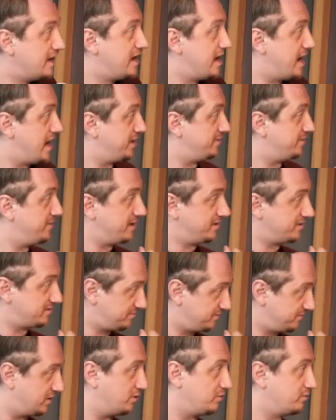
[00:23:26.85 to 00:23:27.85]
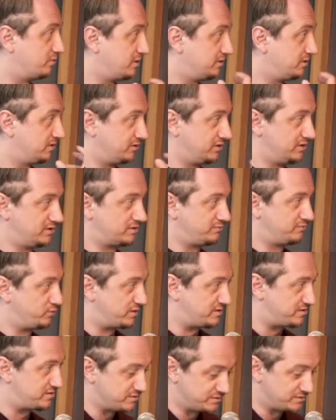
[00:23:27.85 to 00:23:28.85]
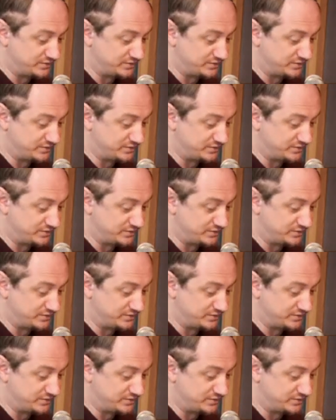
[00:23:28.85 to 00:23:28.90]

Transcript: and make you know either whether you're